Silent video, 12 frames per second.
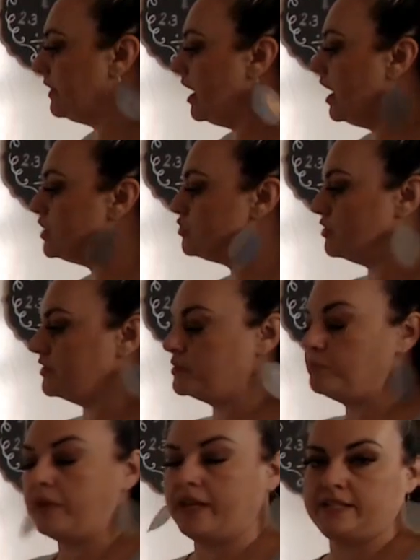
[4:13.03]
hundredths
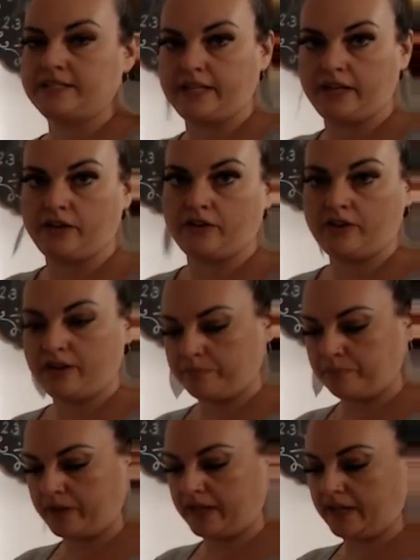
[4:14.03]
place here
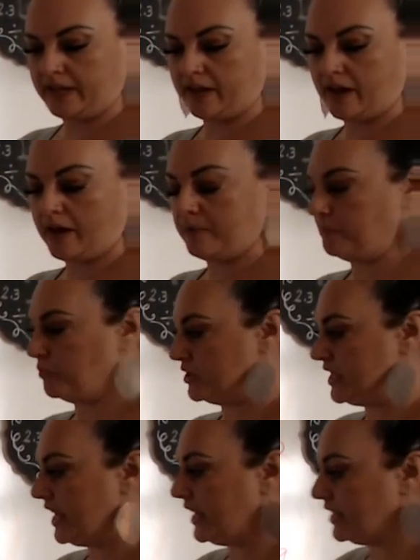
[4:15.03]
being, we're
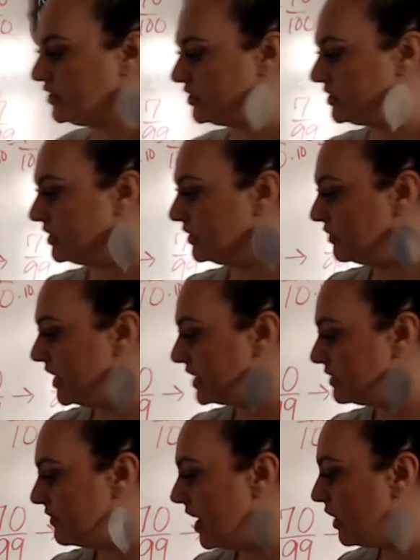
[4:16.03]
taking just the
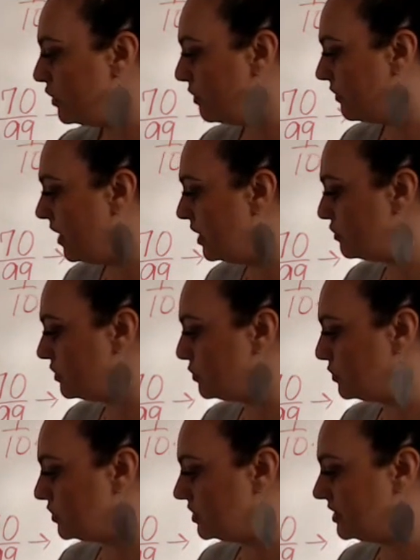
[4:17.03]
next value of hundredths,
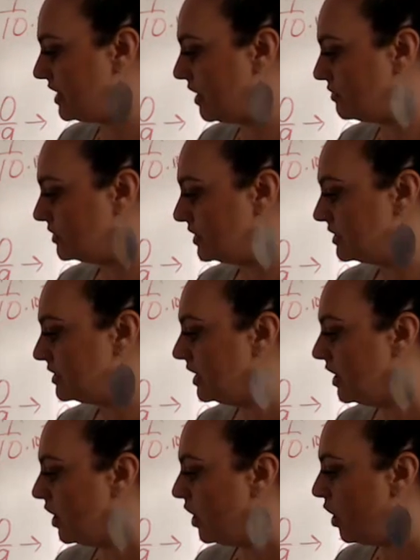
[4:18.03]
which is thousandths,
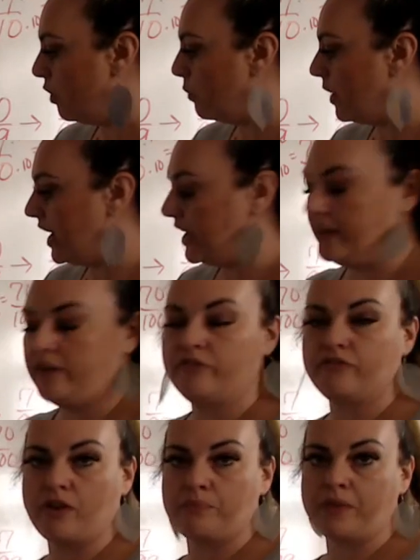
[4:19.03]
away
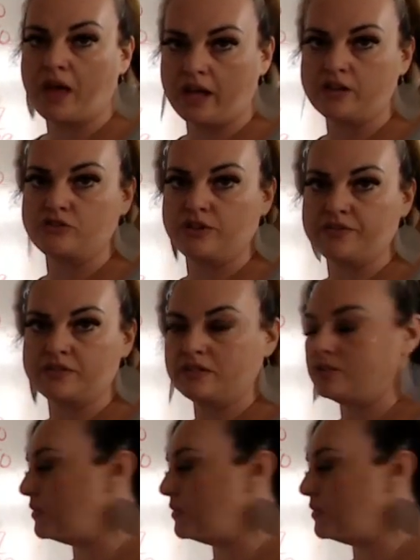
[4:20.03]
from the hundredths. So it